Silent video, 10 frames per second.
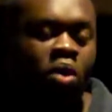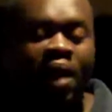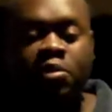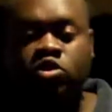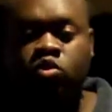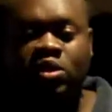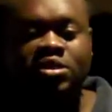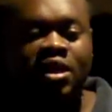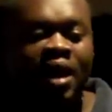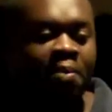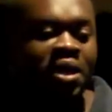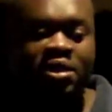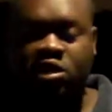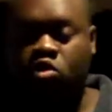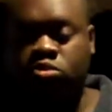what I'm going to do is then I'm going to
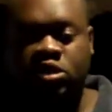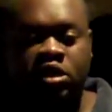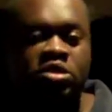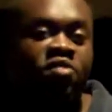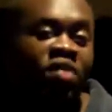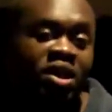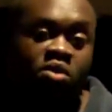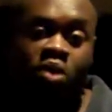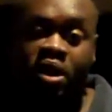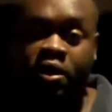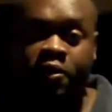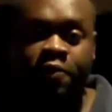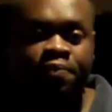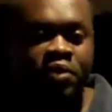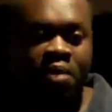get the home study stuff anyway.
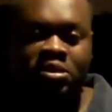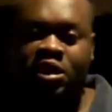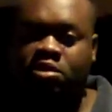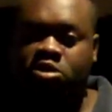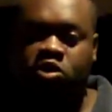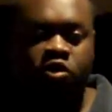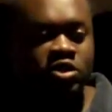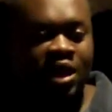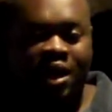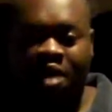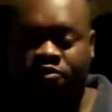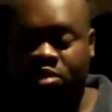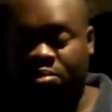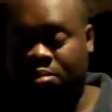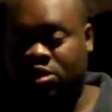I'm going to take the materials that I got from
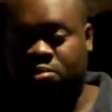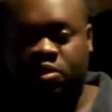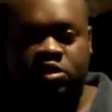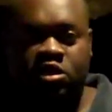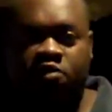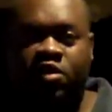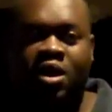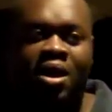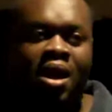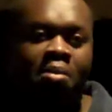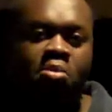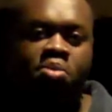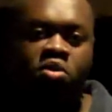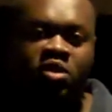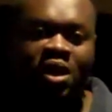them and get some other stuff. I'm going
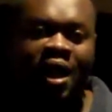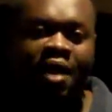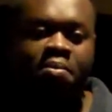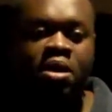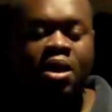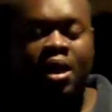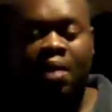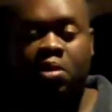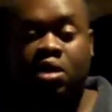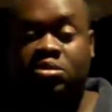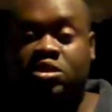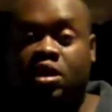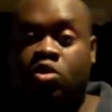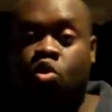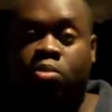to build the lab, and I'm going to come
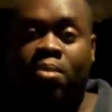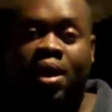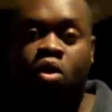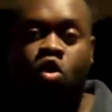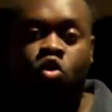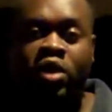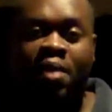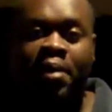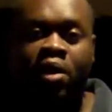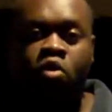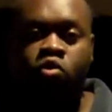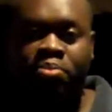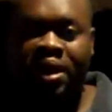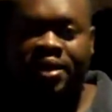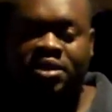study on my own at my own
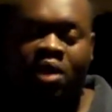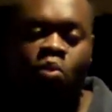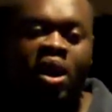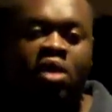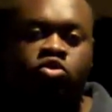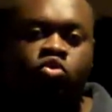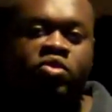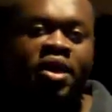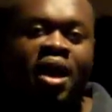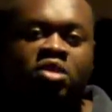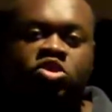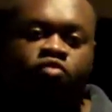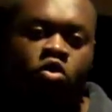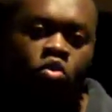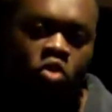pace. And what I'll do then, I'll
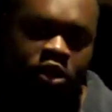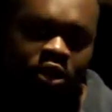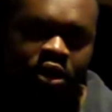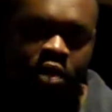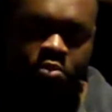just record it and